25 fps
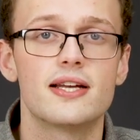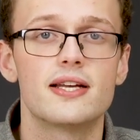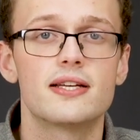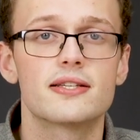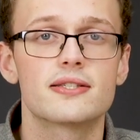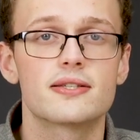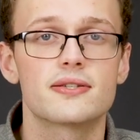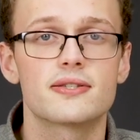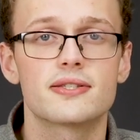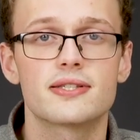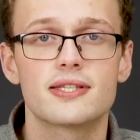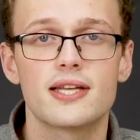
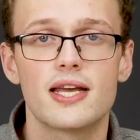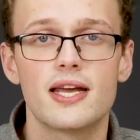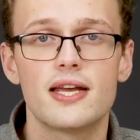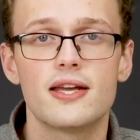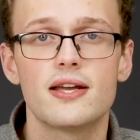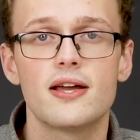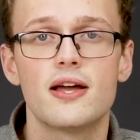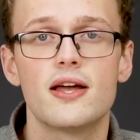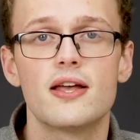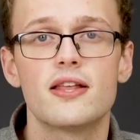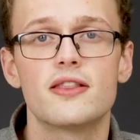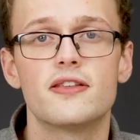So
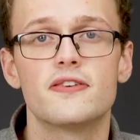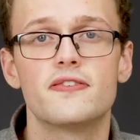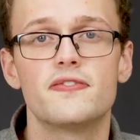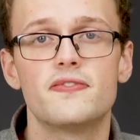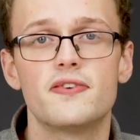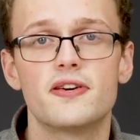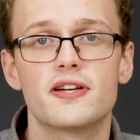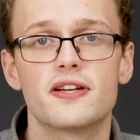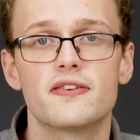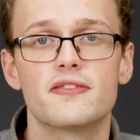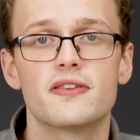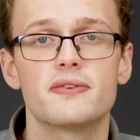say the
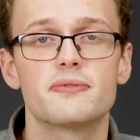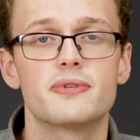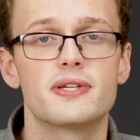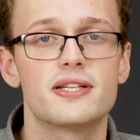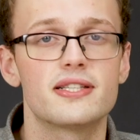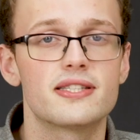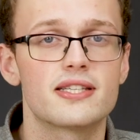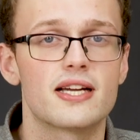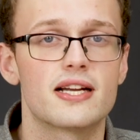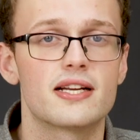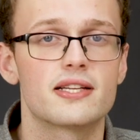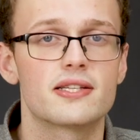foot of the real
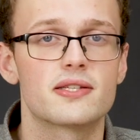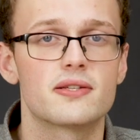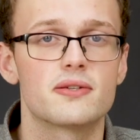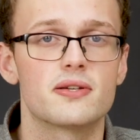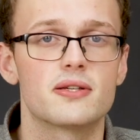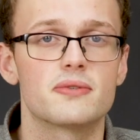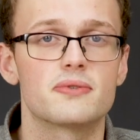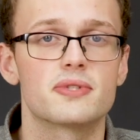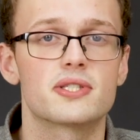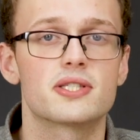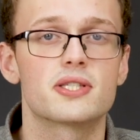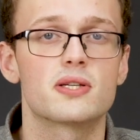
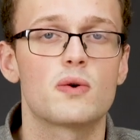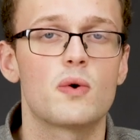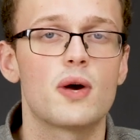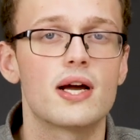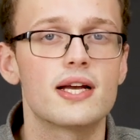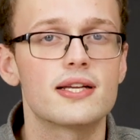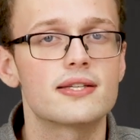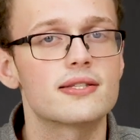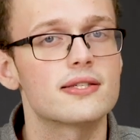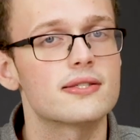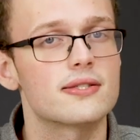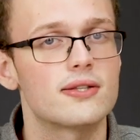dinosaur was
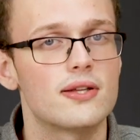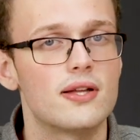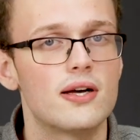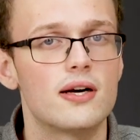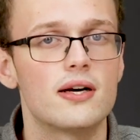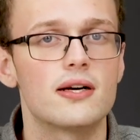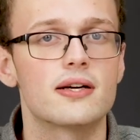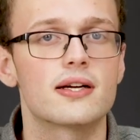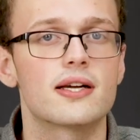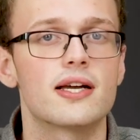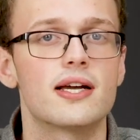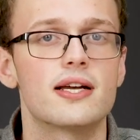twice as
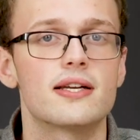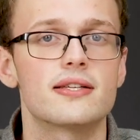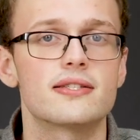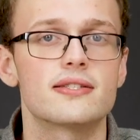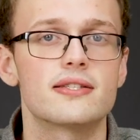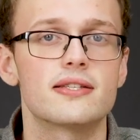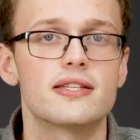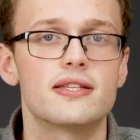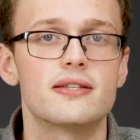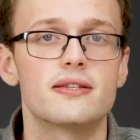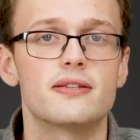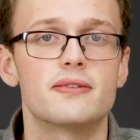long as
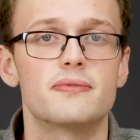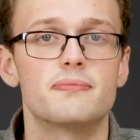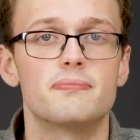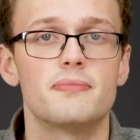the